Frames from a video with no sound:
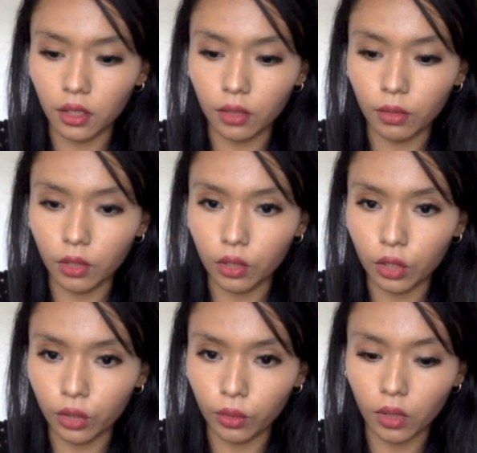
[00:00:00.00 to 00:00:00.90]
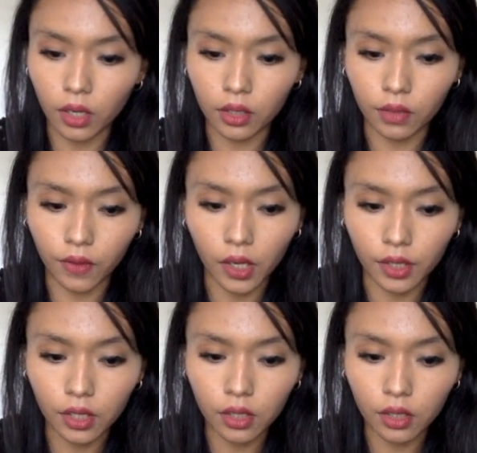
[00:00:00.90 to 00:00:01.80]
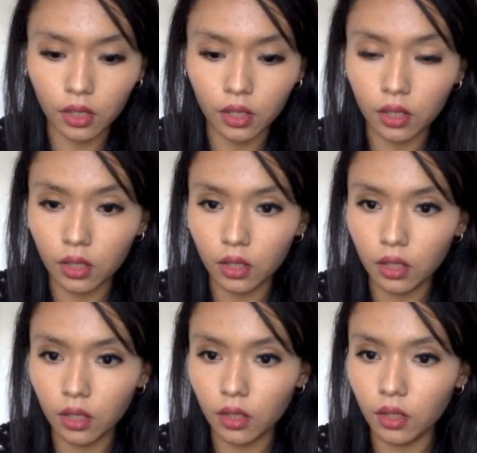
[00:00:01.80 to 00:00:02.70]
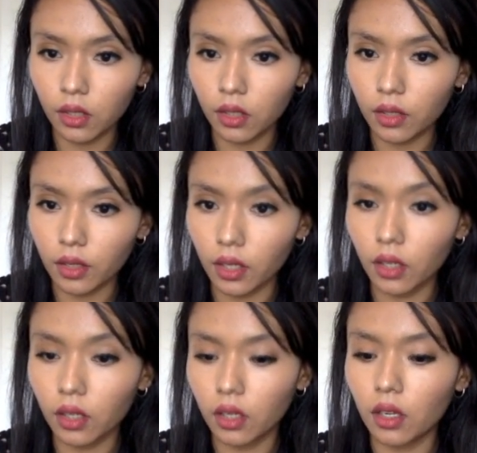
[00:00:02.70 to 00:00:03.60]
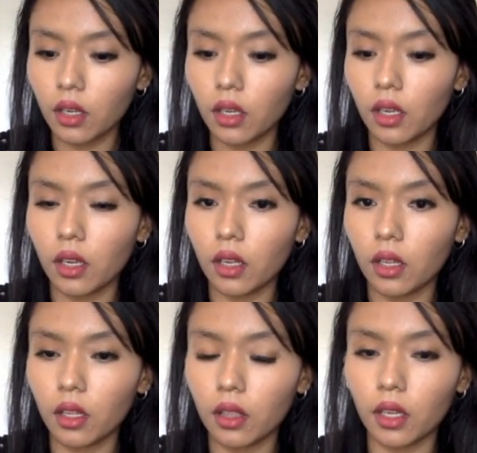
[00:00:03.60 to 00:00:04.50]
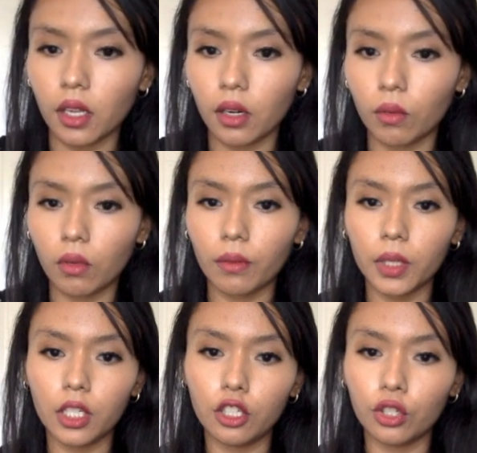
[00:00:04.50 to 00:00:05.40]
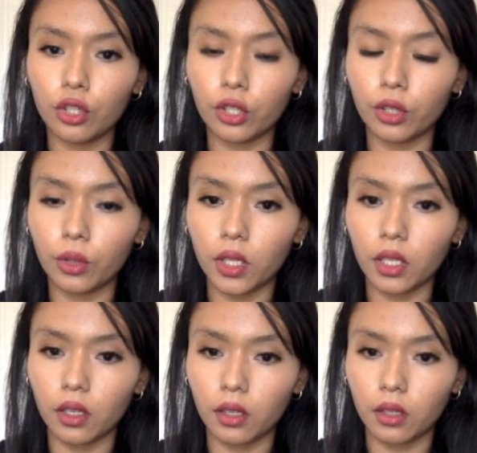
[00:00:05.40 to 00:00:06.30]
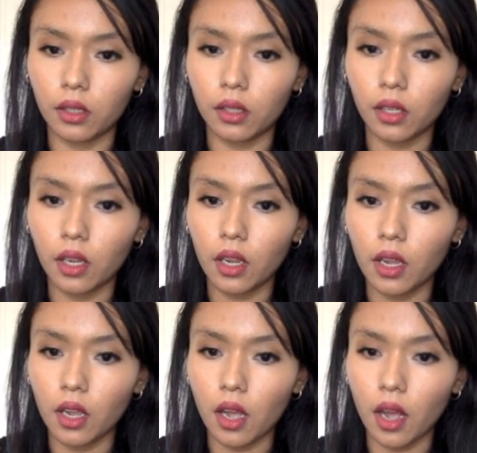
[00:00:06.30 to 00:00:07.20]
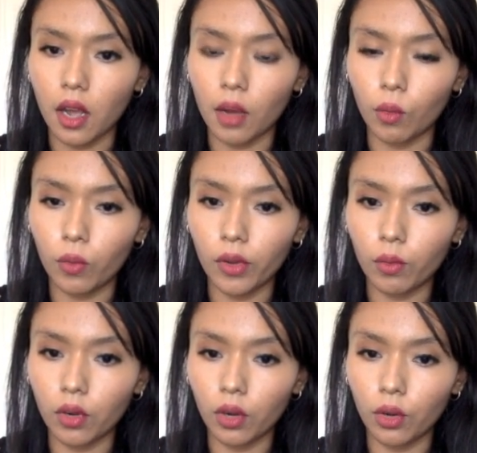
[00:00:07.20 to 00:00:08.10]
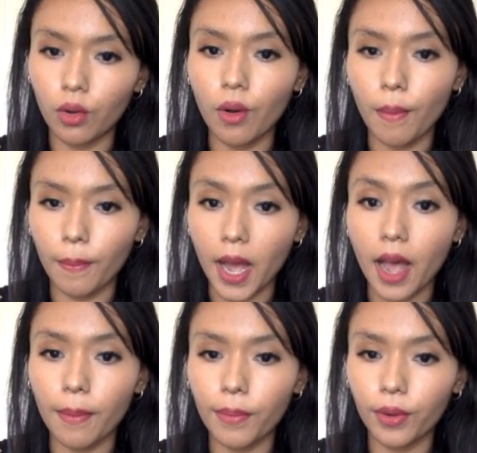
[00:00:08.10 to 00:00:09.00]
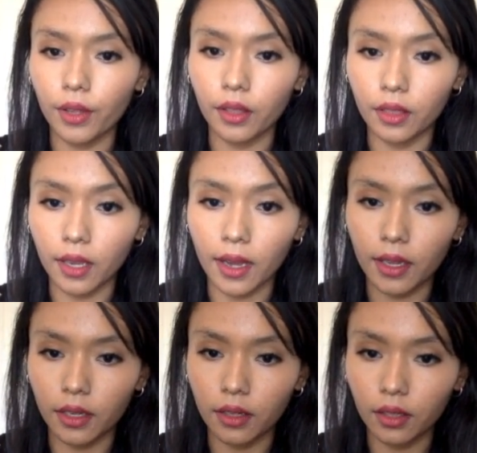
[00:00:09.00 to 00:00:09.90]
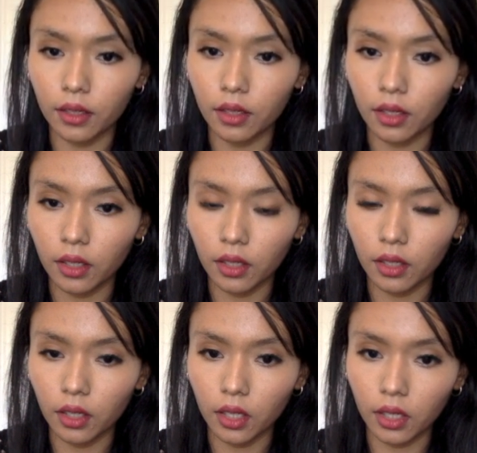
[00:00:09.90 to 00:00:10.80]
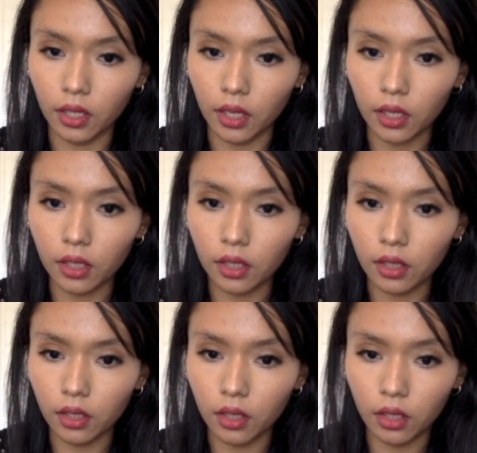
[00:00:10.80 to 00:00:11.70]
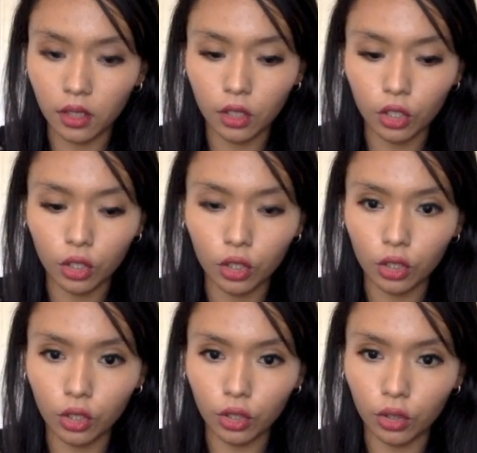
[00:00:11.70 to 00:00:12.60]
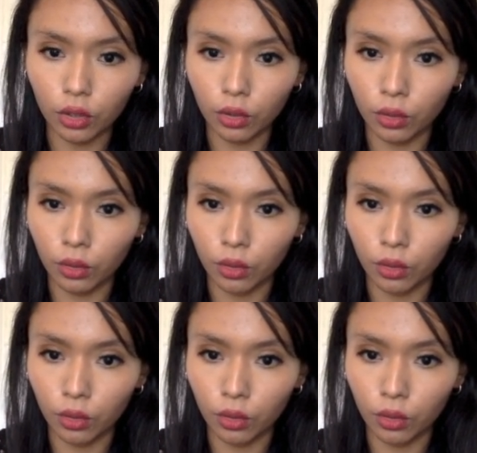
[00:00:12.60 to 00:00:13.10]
equal to undefined, okay, then what we need to do is uh, we will map that index to